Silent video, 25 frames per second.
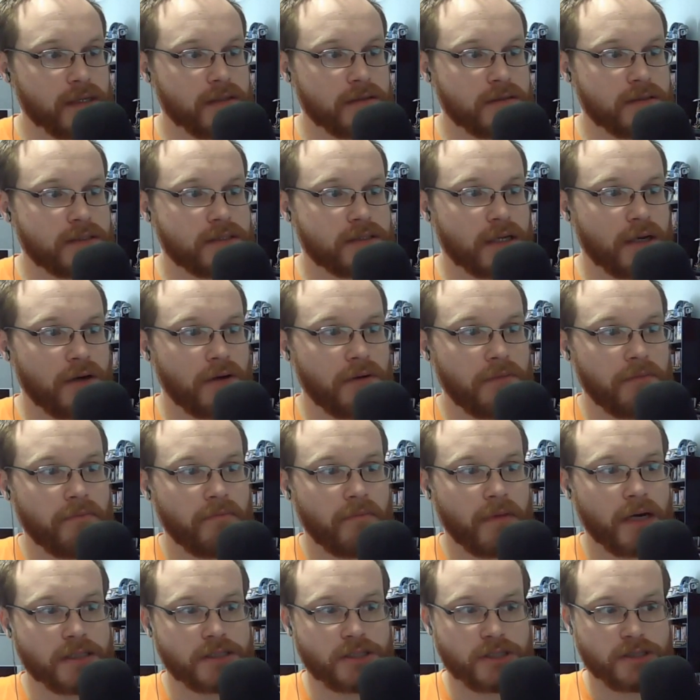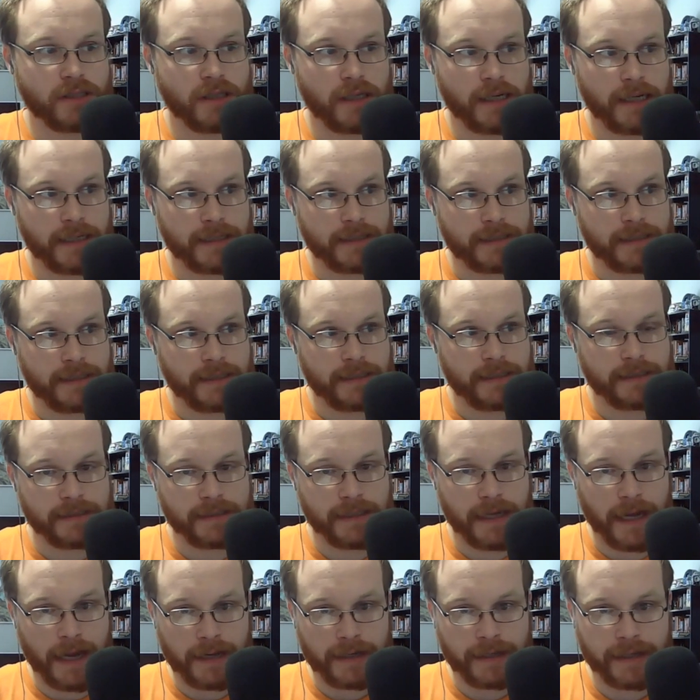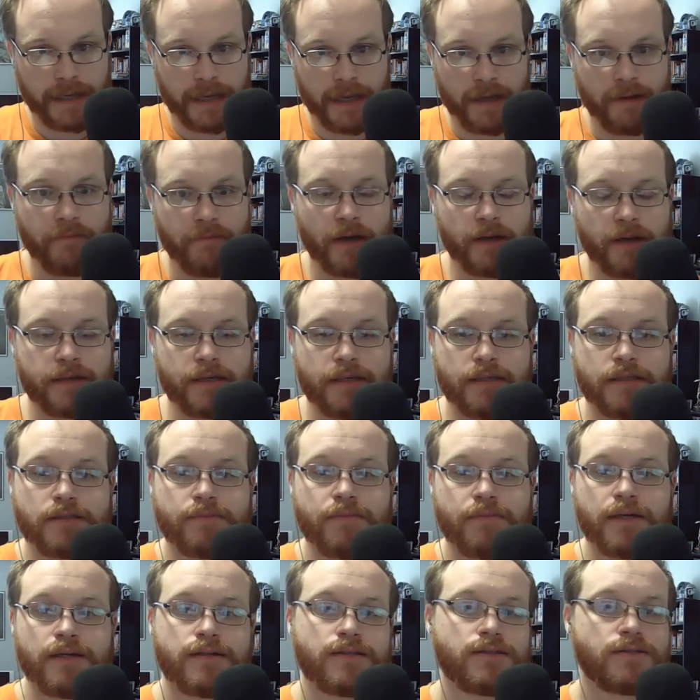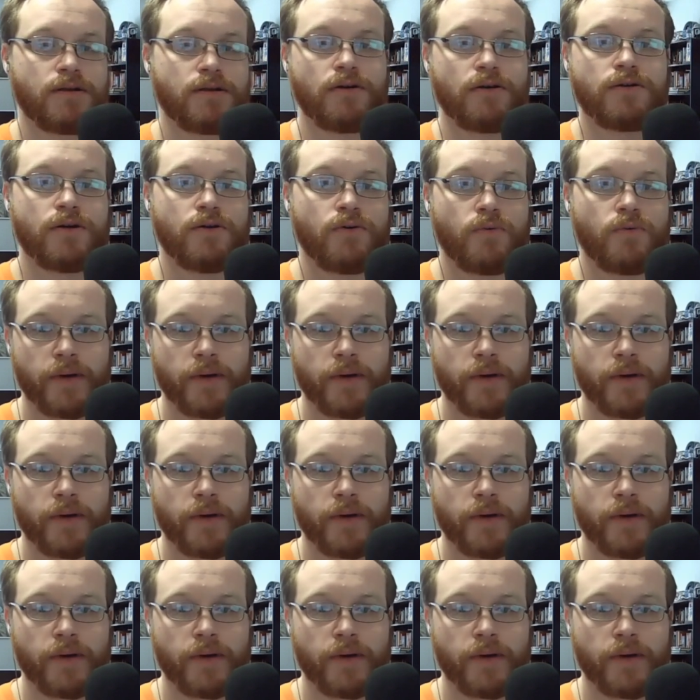So much like in that game against Minnesota,